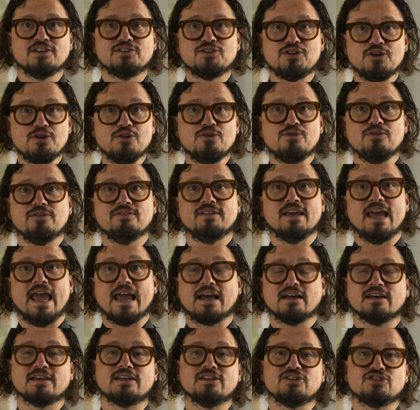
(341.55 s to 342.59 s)
to the
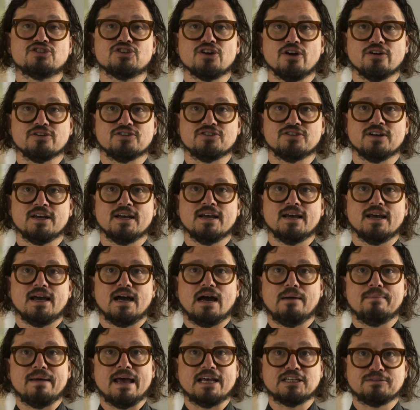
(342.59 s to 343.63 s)
Anglican Church,
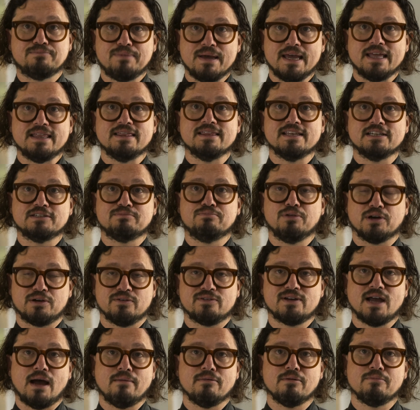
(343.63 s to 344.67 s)
has been this Book
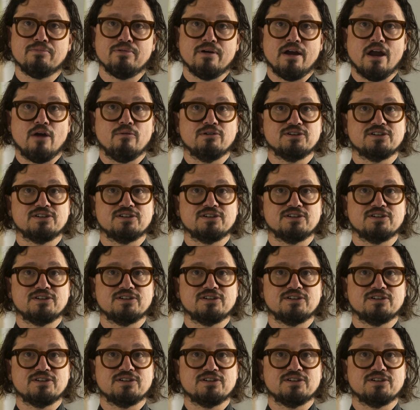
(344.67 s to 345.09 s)
of Common Prayer,